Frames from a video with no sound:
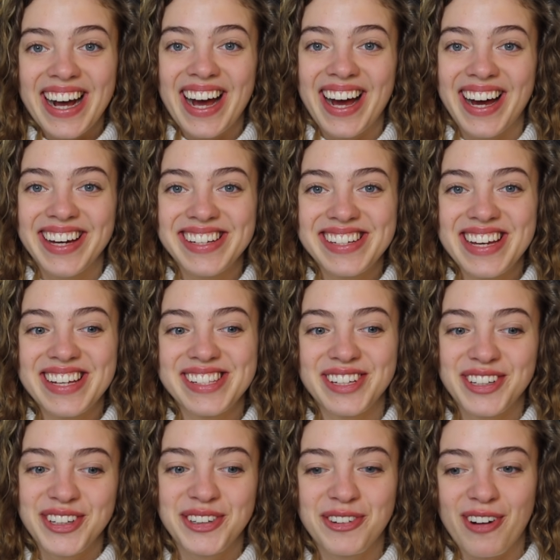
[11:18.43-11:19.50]
and it's a
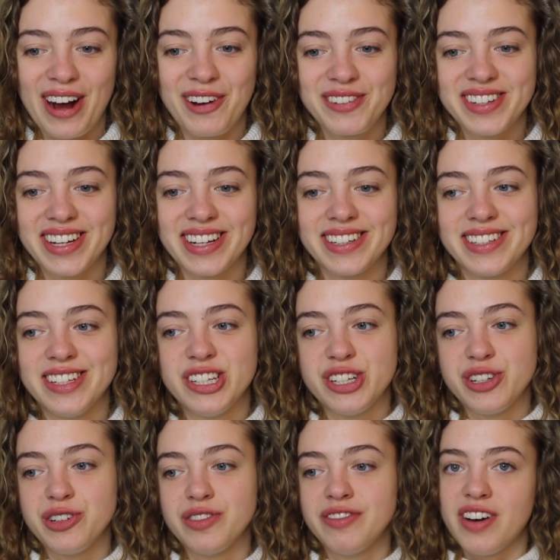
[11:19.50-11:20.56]
good grounding to
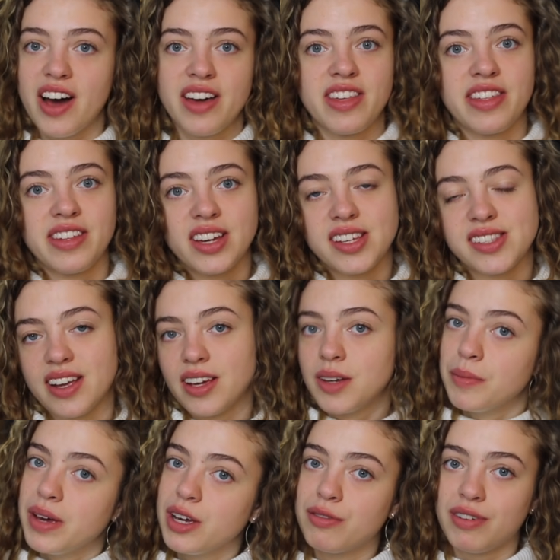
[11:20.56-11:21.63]
do further things like
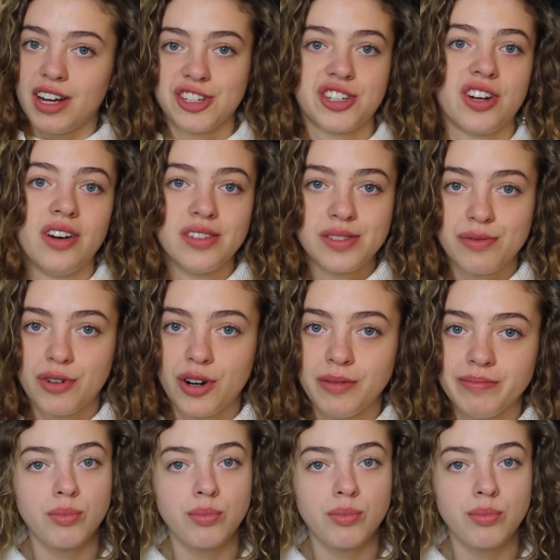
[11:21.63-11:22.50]
make flashcards from.